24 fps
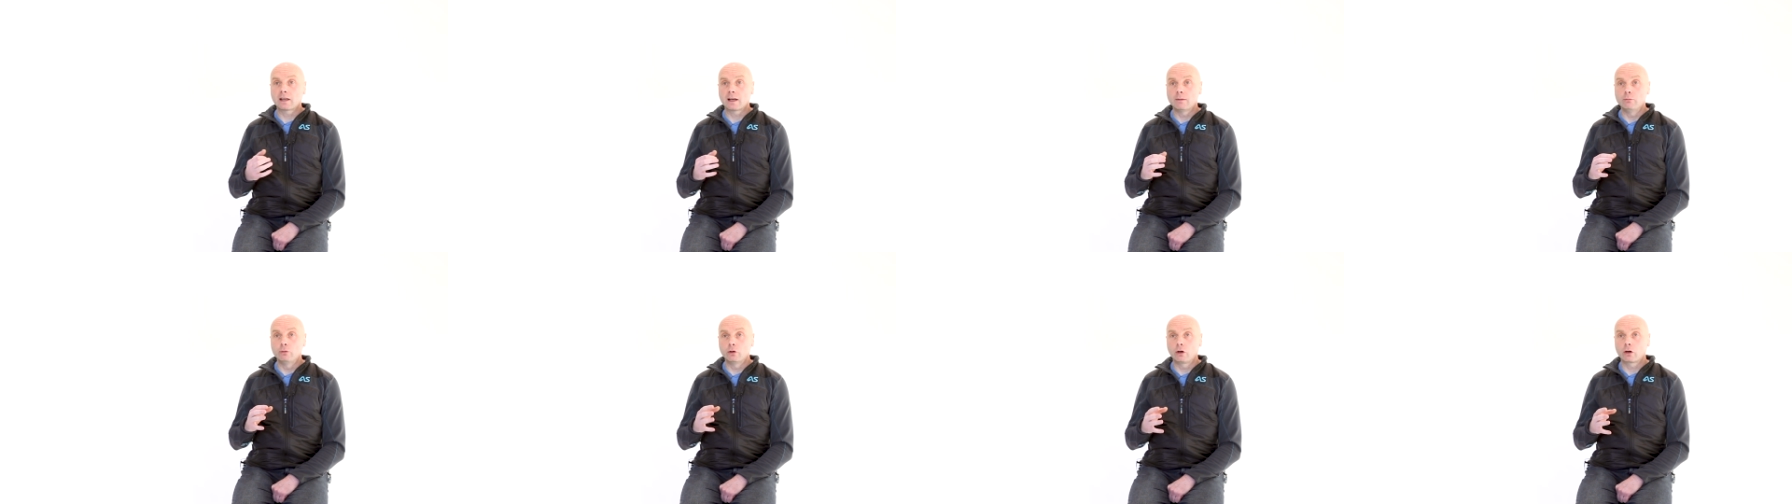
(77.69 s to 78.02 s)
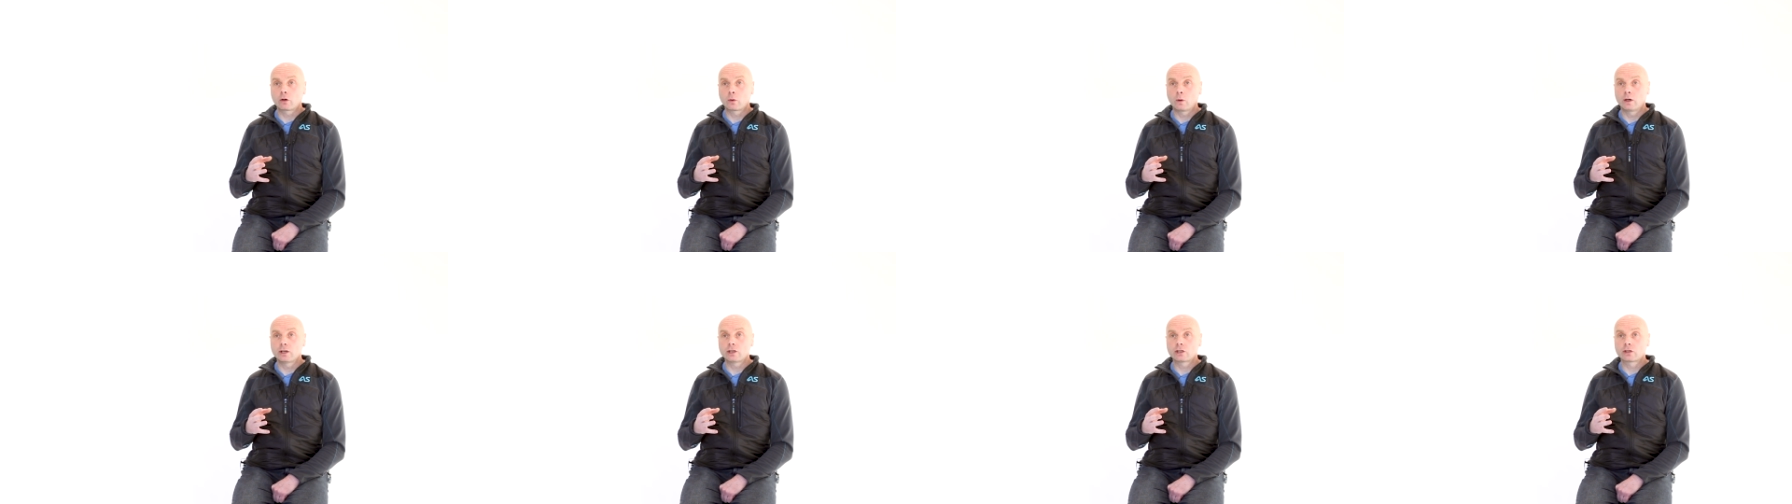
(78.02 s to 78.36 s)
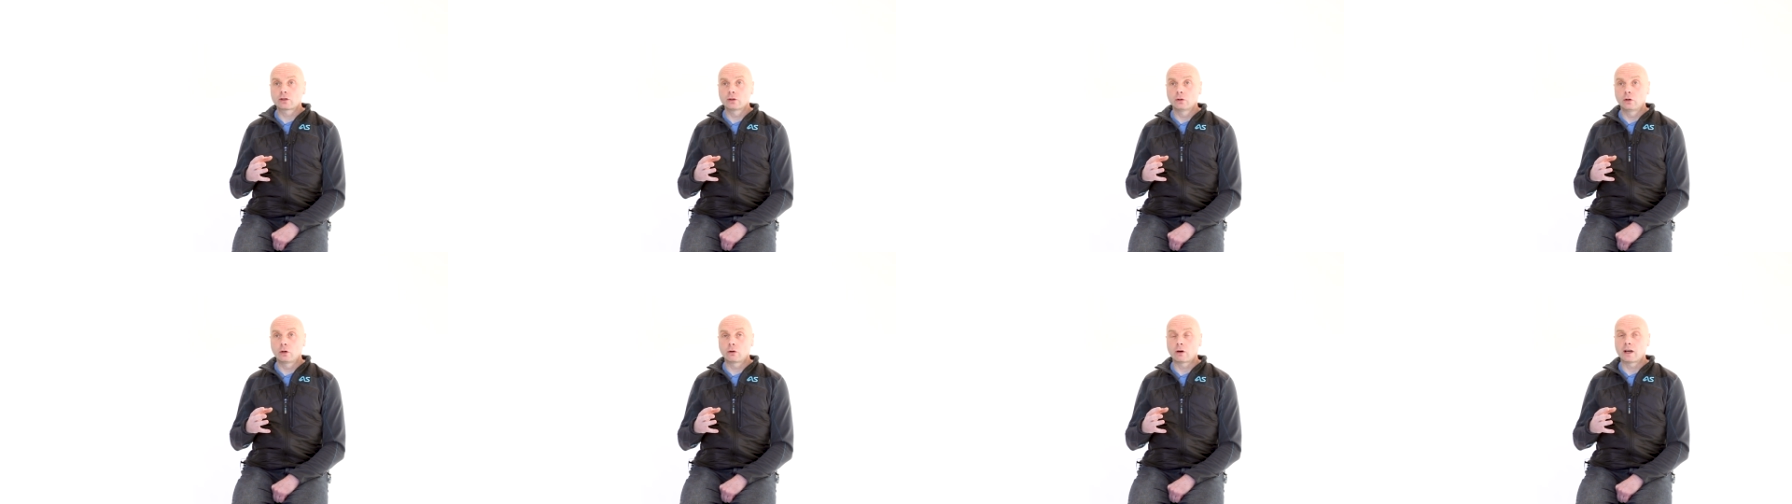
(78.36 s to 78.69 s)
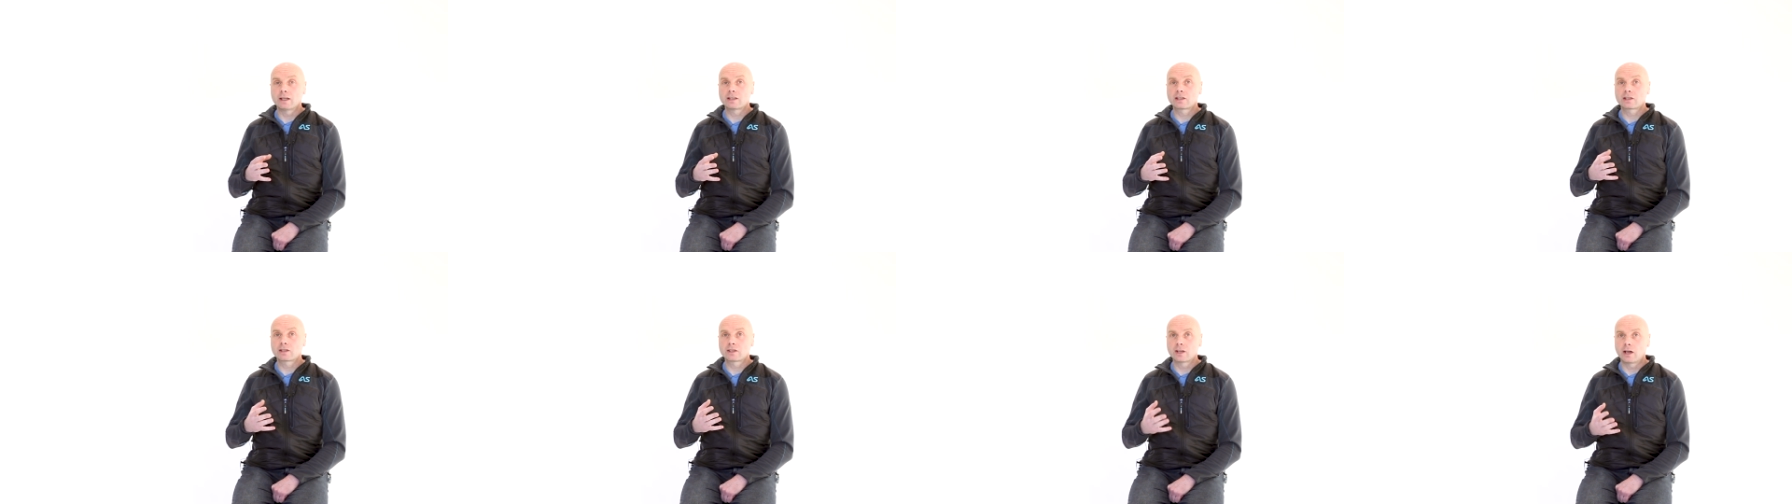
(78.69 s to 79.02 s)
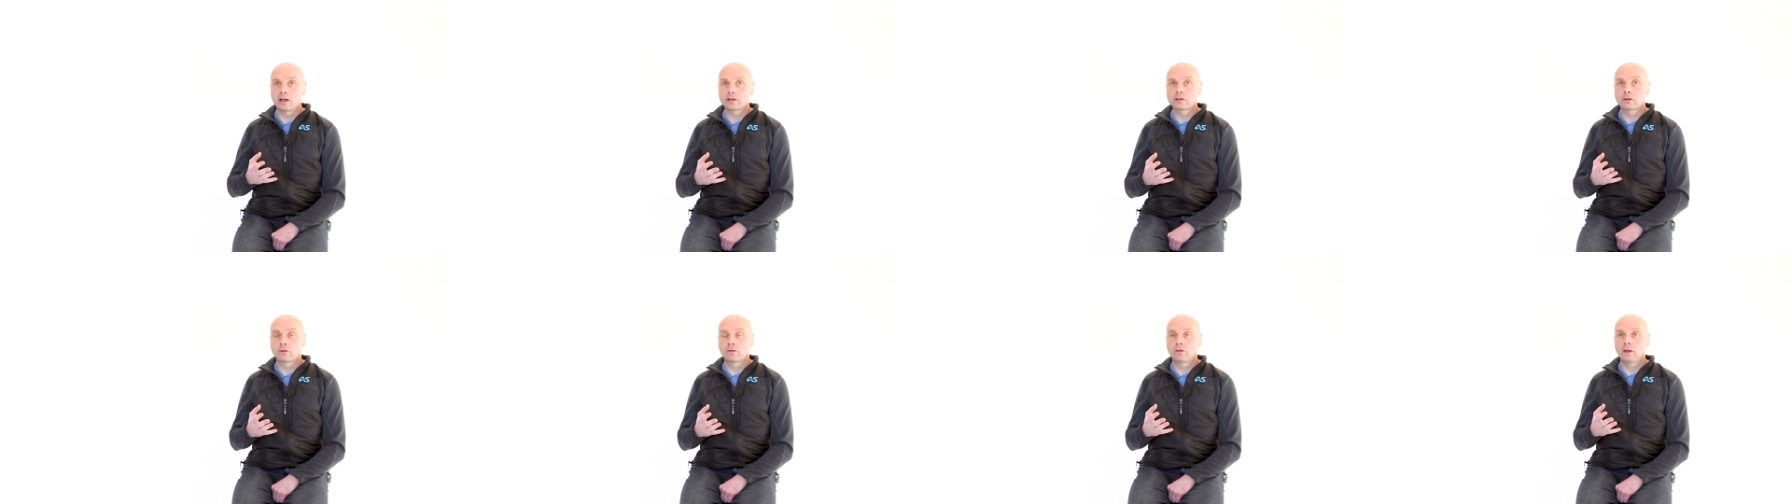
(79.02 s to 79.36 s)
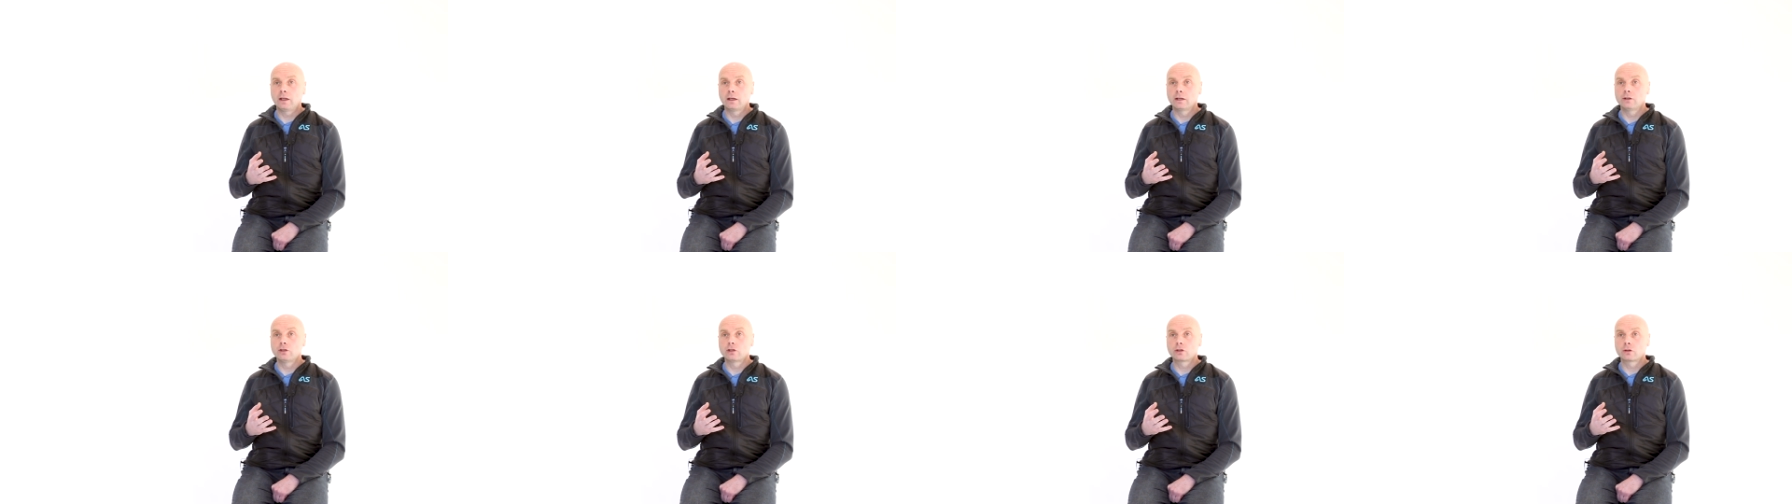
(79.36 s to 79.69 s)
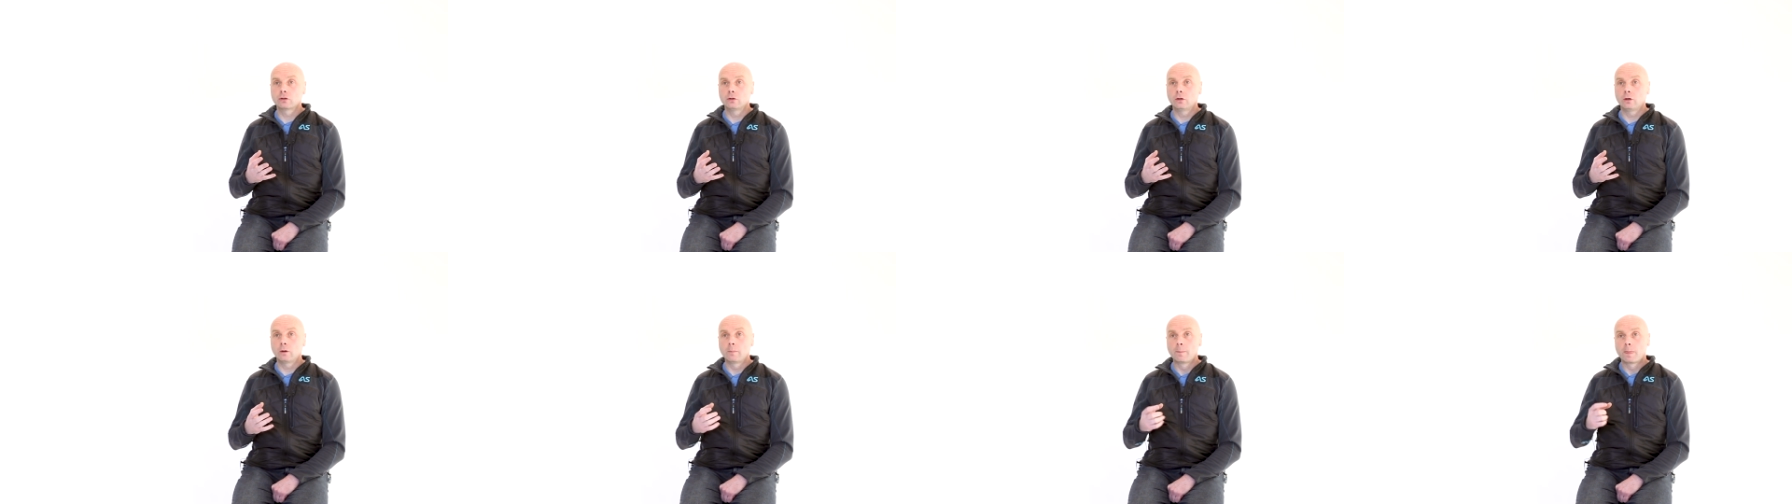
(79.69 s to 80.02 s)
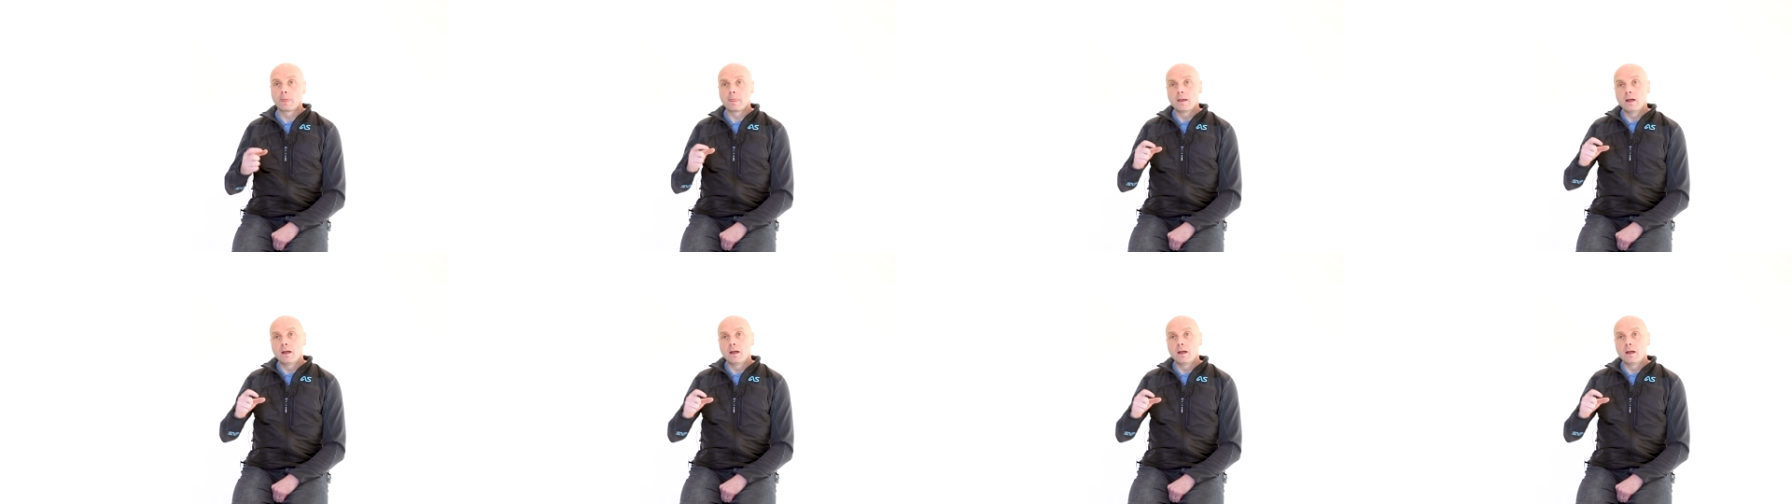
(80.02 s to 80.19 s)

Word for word: I'm not quite sure, I start to feel unsure,